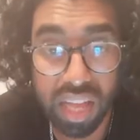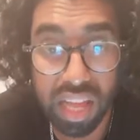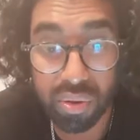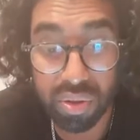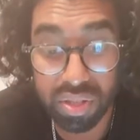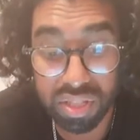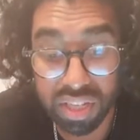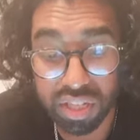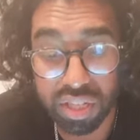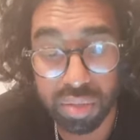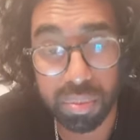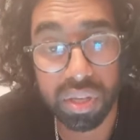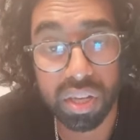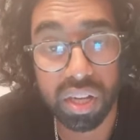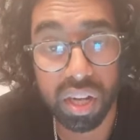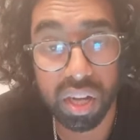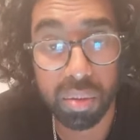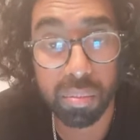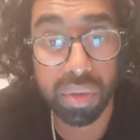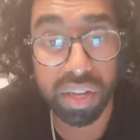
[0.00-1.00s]
now it's actually
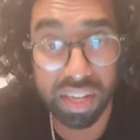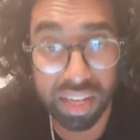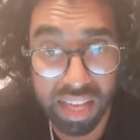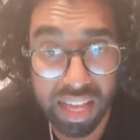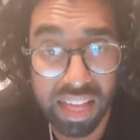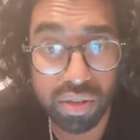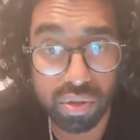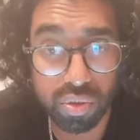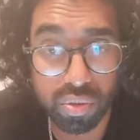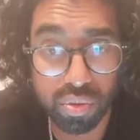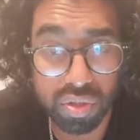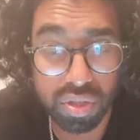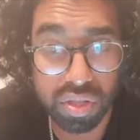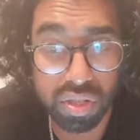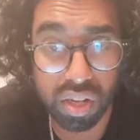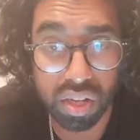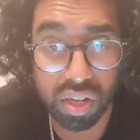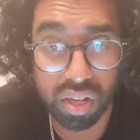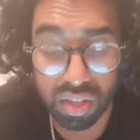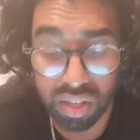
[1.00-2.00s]
become an actual
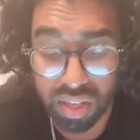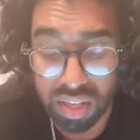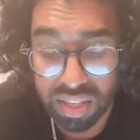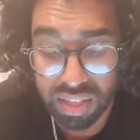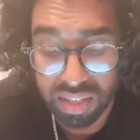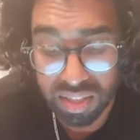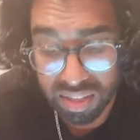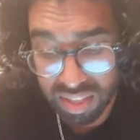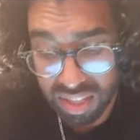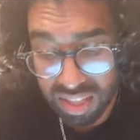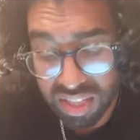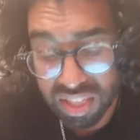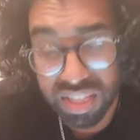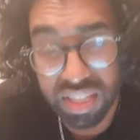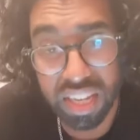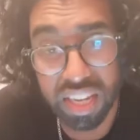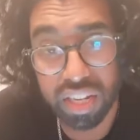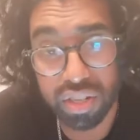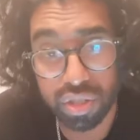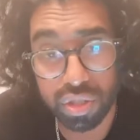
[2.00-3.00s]
star. This
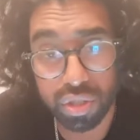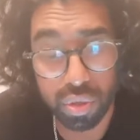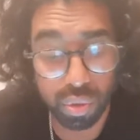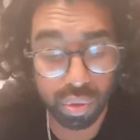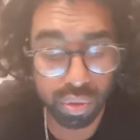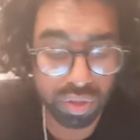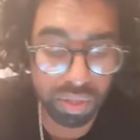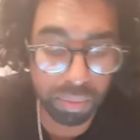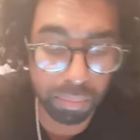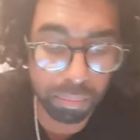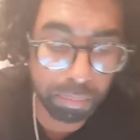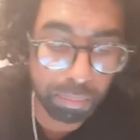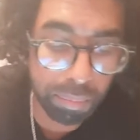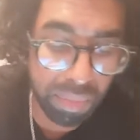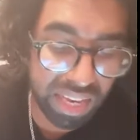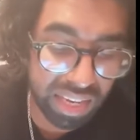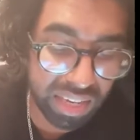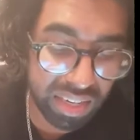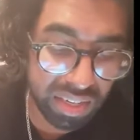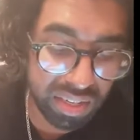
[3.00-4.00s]
stage is called the
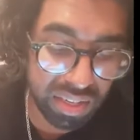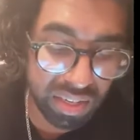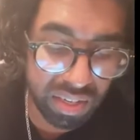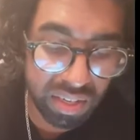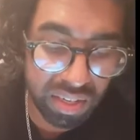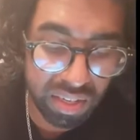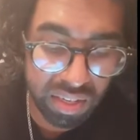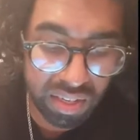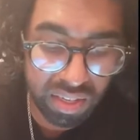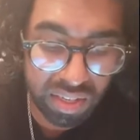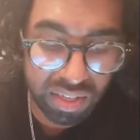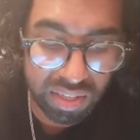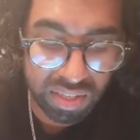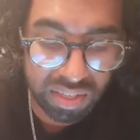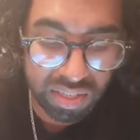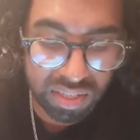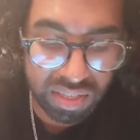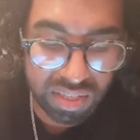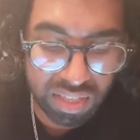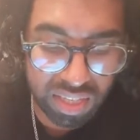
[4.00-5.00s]
main
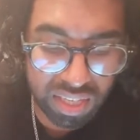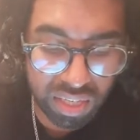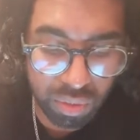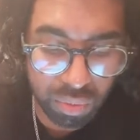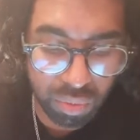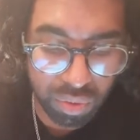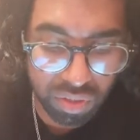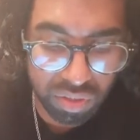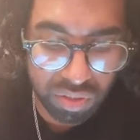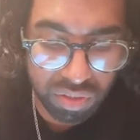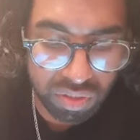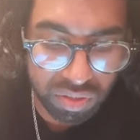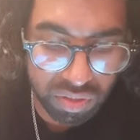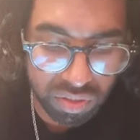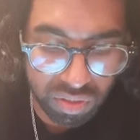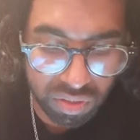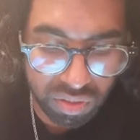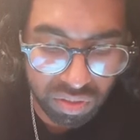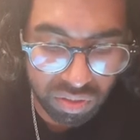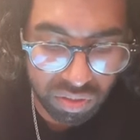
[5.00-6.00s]

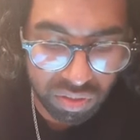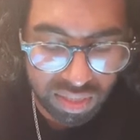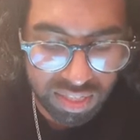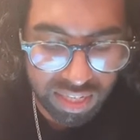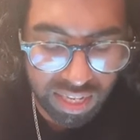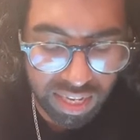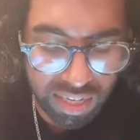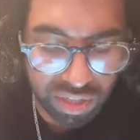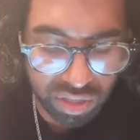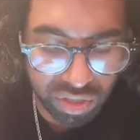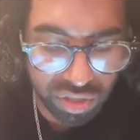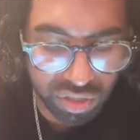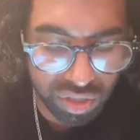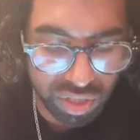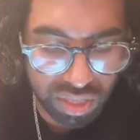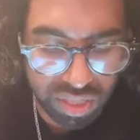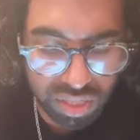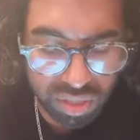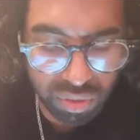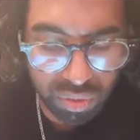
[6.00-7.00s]
sequence stage.
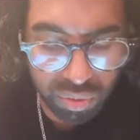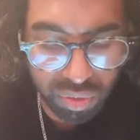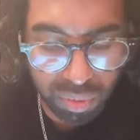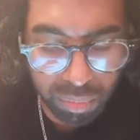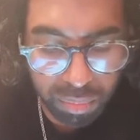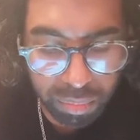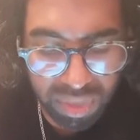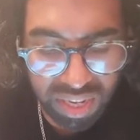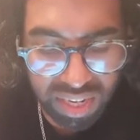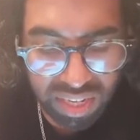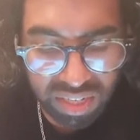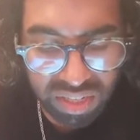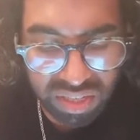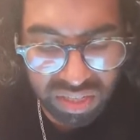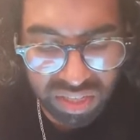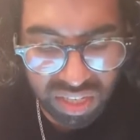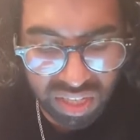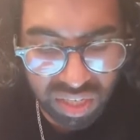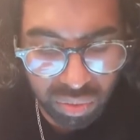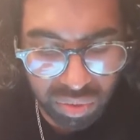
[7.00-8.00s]
So this is called a main
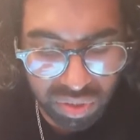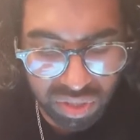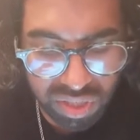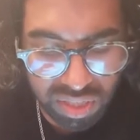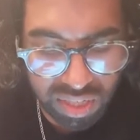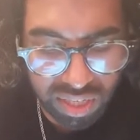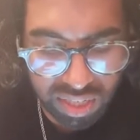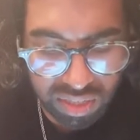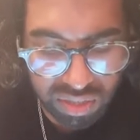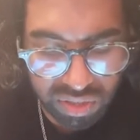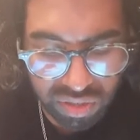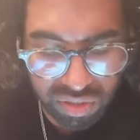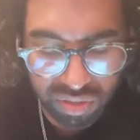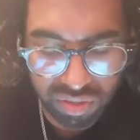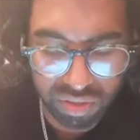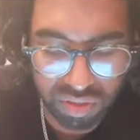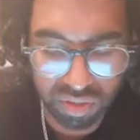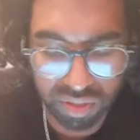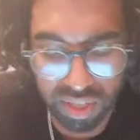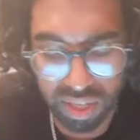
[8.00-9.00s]
sequence
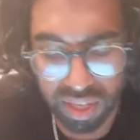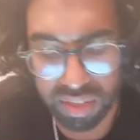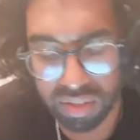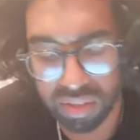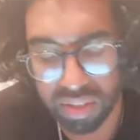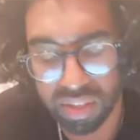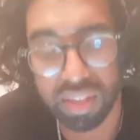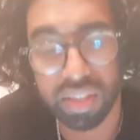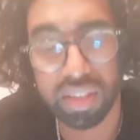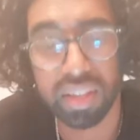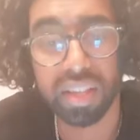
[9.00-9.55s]
stage. Okay.